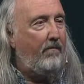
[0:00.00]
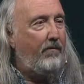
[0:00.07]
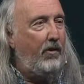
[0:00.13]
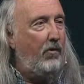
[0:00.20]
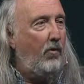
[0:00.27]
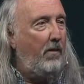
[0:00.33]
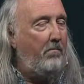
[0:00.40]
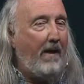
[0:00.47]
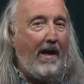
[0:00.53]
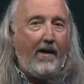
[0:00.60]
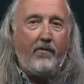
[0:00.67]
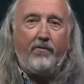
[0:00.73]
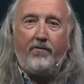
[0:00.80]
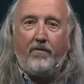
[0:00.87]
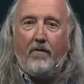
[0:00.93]
You know what
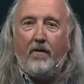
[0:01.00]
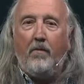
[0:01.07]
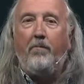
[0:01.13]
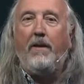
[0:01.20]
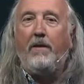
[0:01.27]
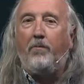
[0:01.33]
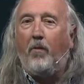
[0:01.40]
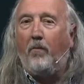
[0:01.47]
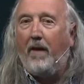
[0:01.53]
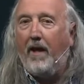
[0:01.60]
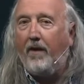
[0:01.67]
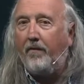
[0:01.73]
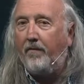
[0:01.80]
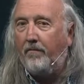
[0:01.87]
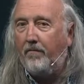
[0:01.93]
matters? People
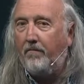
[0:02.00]
matter.